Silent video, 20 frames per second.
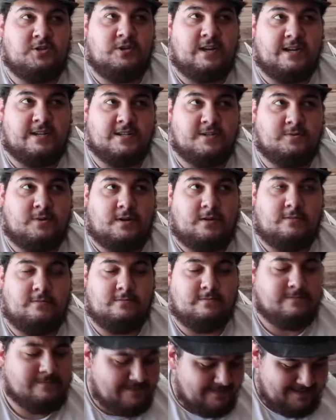deck as well.
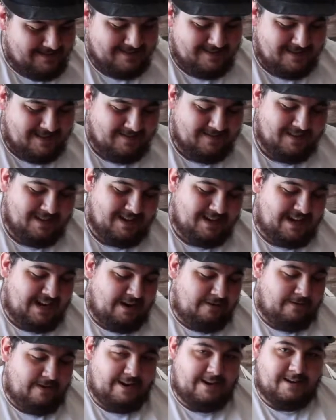
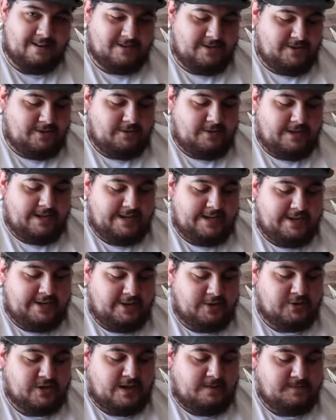Anyway, on to
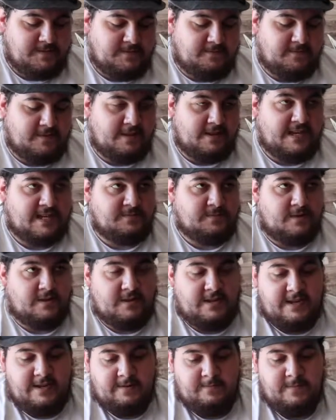the traps for the last part
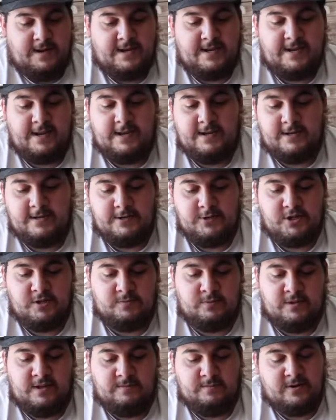of the main deck.
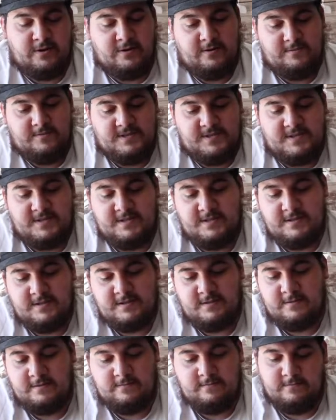Triple in perms.
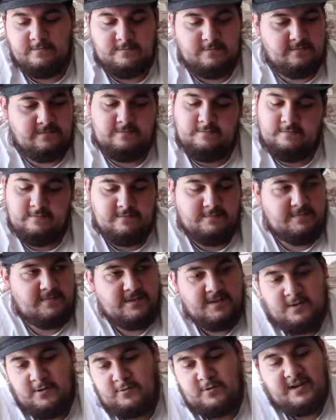
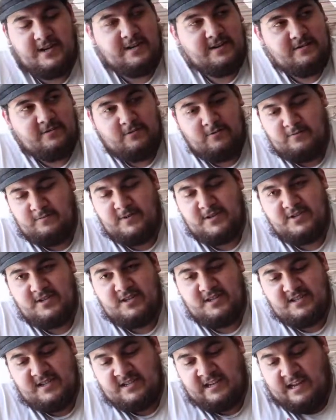Don't need to go into much
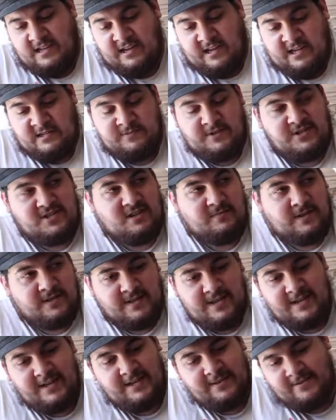explanation about
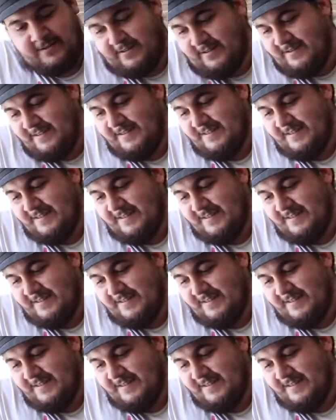that either.